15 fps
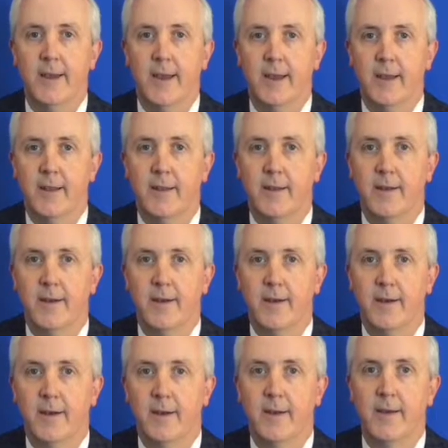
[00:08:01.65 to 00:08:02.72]
And
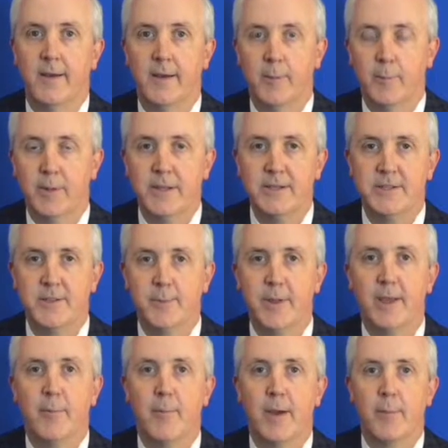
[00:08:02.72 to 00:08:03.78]
I'm pleased to
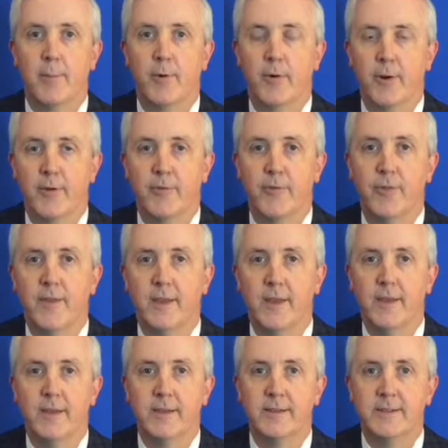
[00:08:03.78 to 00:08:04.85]
be a member of
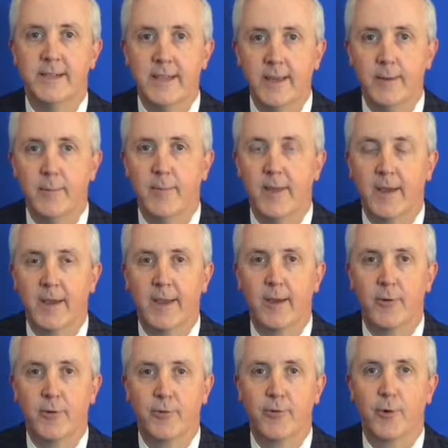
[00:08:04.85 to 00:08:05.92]
the team that
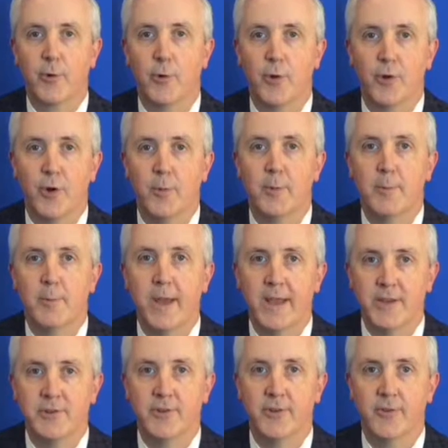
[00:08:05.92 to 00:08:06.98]
cares for chordoma
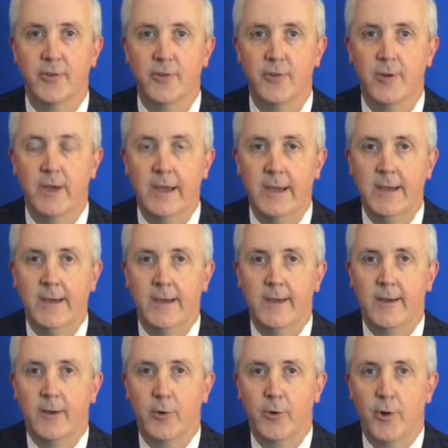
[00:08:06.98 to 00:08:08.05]
patients.
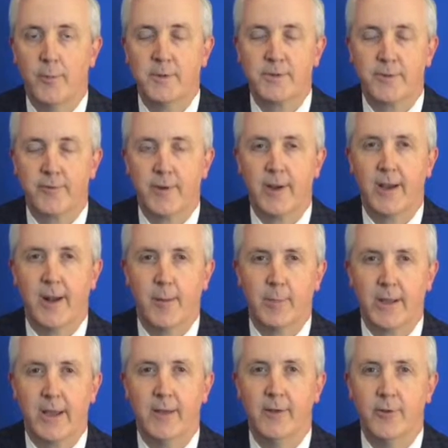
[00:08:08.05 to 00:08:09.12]
Chordomas are very
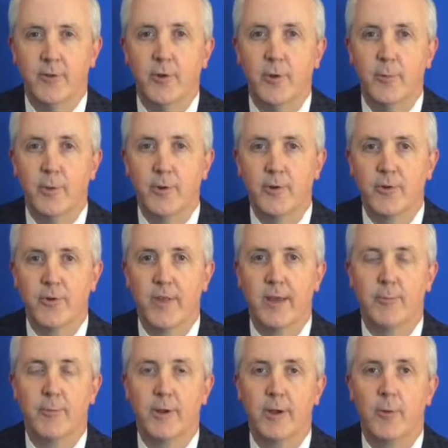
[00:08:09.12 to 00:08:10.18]
complicated tumors
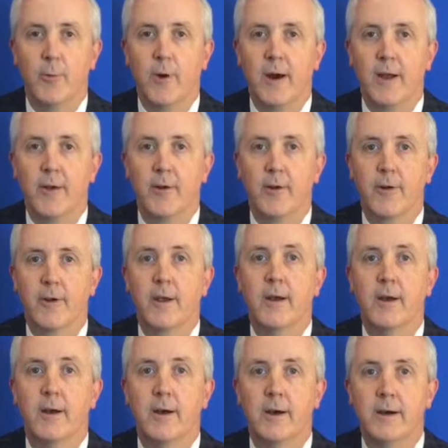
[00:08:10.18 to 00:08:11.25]
that require
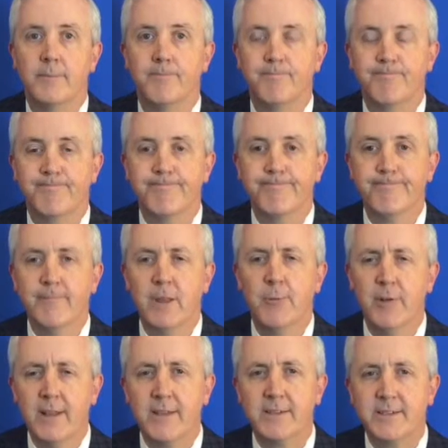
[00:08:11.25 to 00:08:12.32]

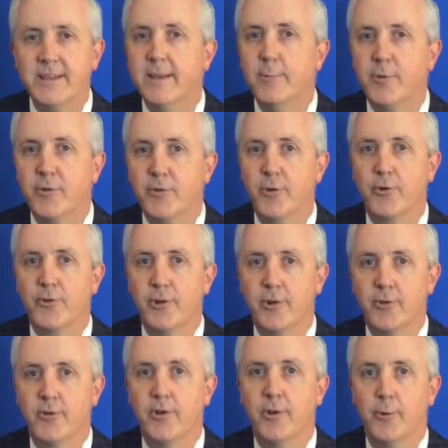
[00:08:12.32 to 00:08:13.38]
really a team of
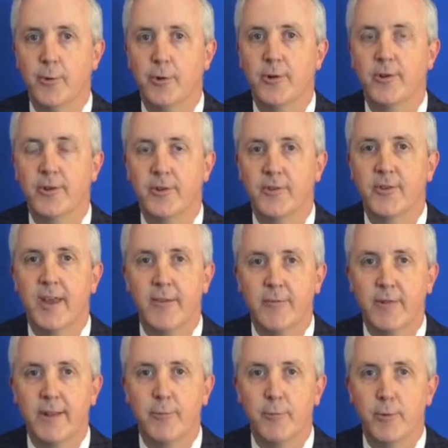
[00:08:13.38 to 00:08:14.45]
surgeons in order to
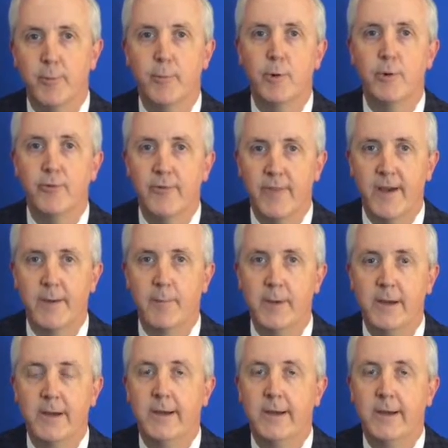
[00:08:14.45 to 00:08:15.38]
safely remove them.